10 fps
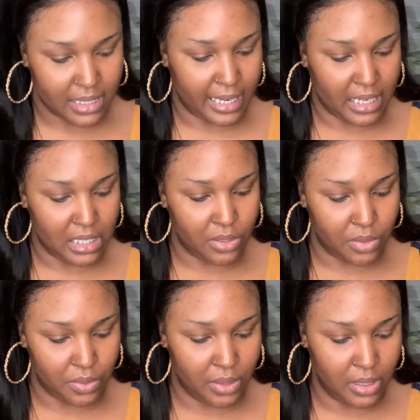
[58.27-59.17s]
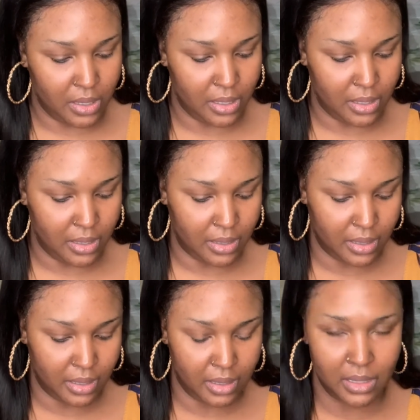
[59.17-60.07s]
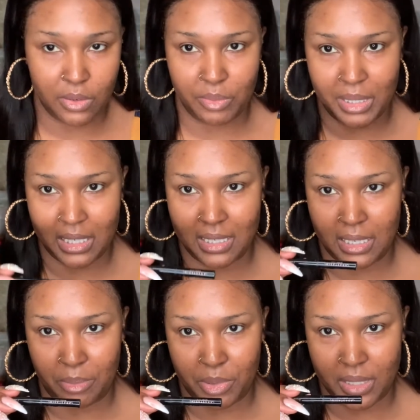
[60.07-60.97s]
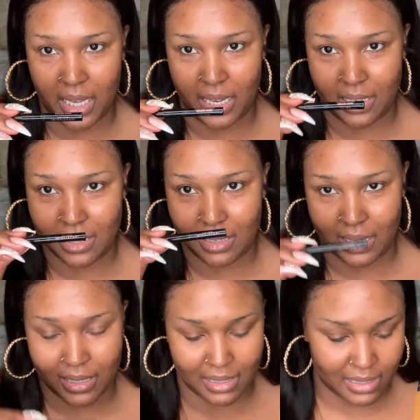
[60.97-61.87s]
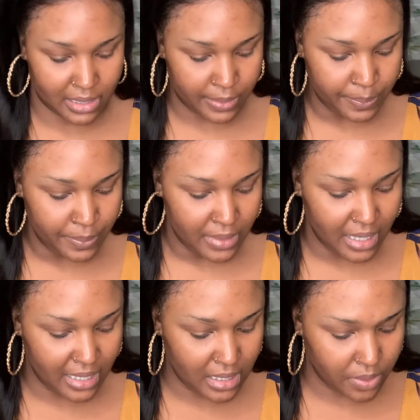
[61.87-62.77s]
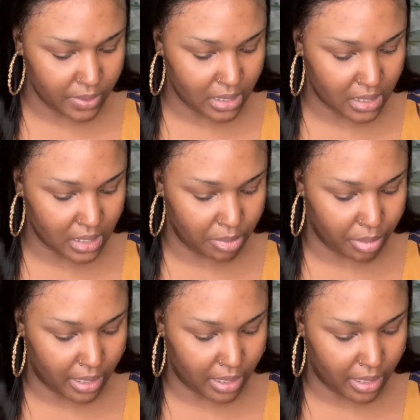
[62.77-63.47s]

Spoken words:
like a little mini sample size like this. And this one is the Brow